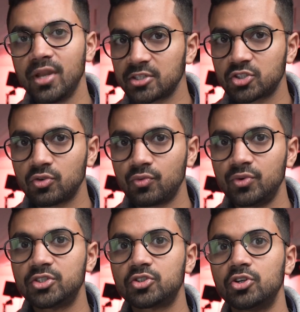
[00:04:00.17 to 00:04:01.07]
National
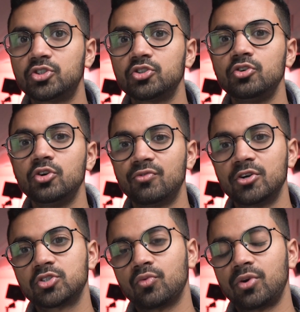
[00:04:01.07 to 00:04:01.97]
Research
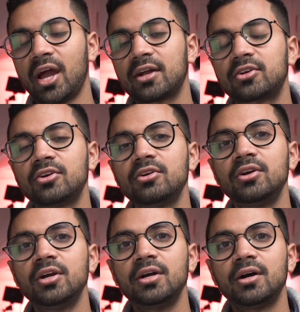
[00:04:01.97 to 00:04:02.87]
Universal Reactor,
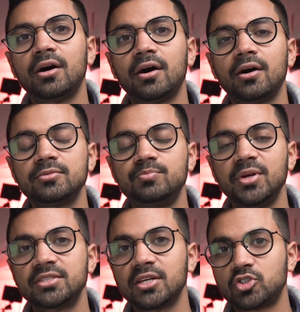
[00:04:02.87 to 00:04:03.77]
uh,
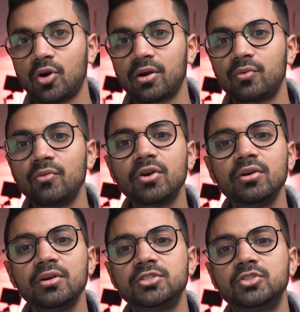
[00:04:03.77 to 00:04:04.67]
based at Chalk River.
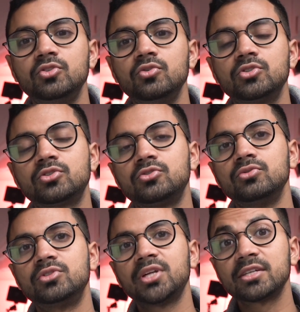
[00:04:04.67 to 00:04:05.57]
It's used
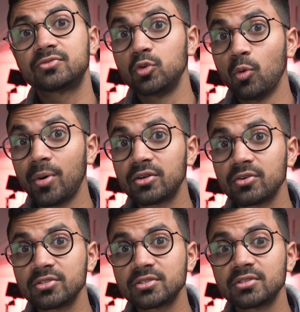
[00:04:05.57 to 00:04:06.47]
to test fuel
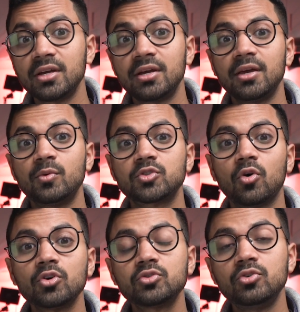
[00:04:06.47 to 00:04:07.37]
bundles. It was
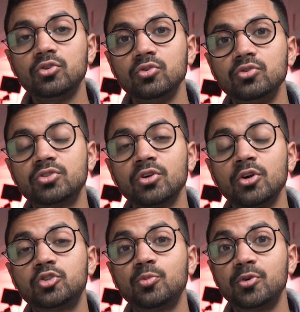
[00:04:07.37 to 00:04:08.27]
also used
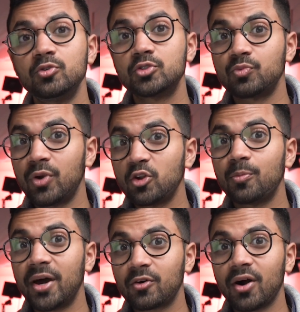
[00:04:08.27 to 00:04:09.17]
to produce
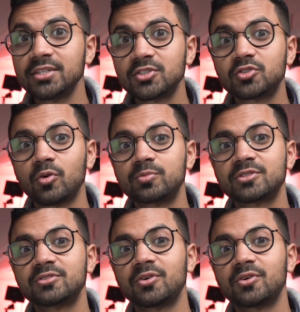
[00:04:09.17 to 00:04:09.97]
radiomedical isotopes,